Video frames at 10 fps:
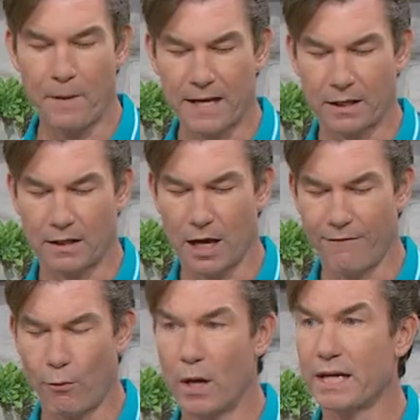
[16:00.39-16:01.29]
picked a
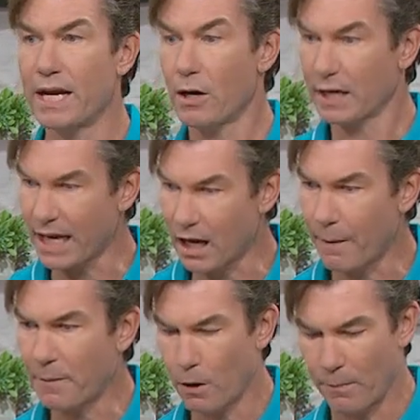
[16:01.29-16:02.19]
tough one here. Get
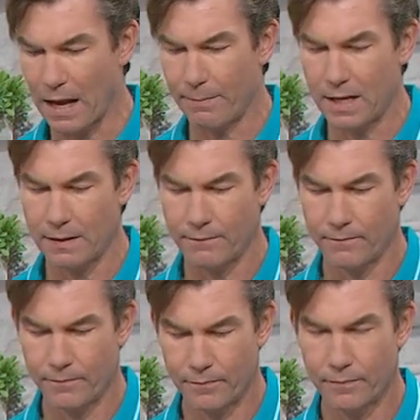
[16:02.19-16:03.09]
up here, Bobby. Whoa,
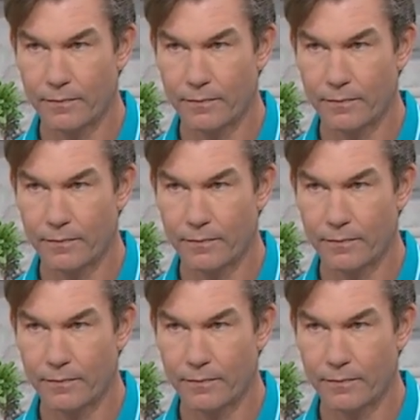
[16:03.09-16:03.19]
a tough